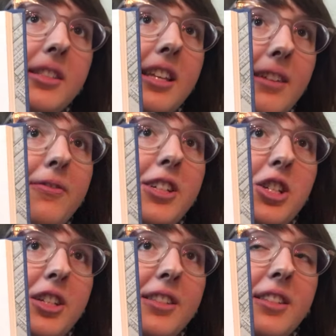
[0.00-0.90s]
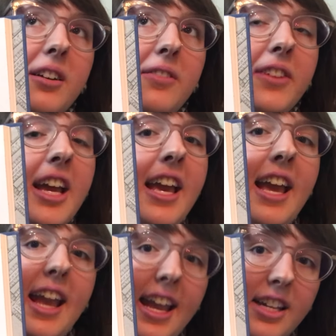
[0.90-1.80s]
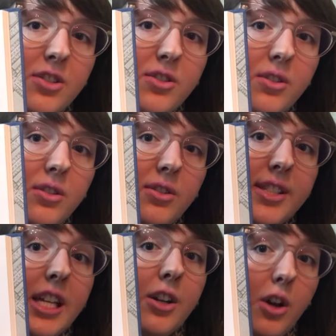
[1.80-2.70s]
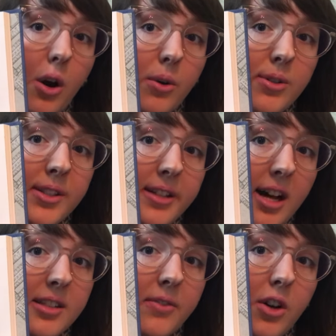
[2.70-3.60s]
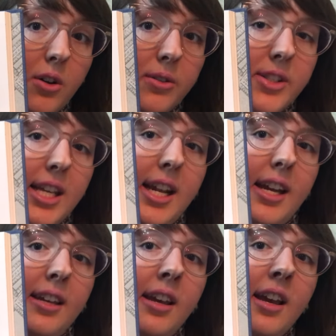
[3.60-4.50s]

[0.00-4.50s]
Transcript: had visions of angels and ghosts, lots of ghosts, and I